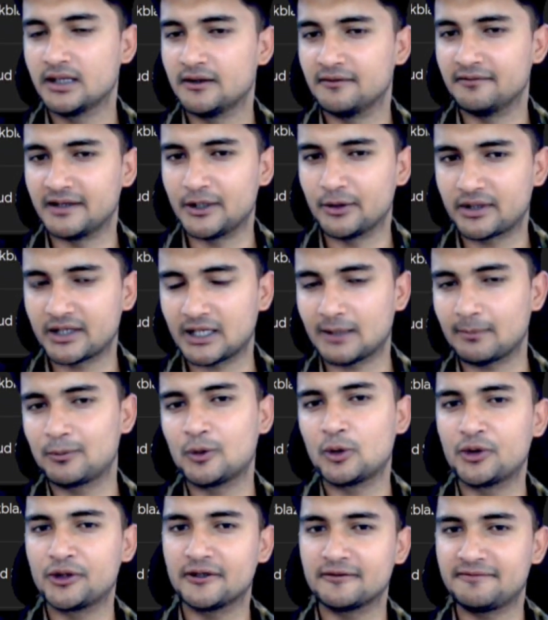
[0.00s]
where you can
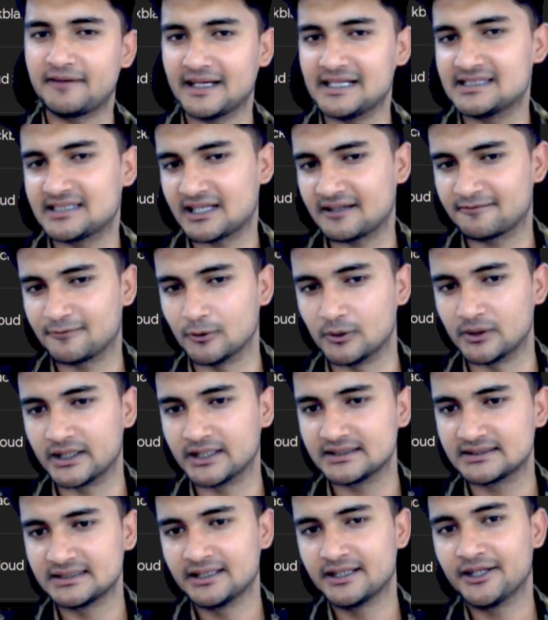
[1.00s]
upload your files and folders.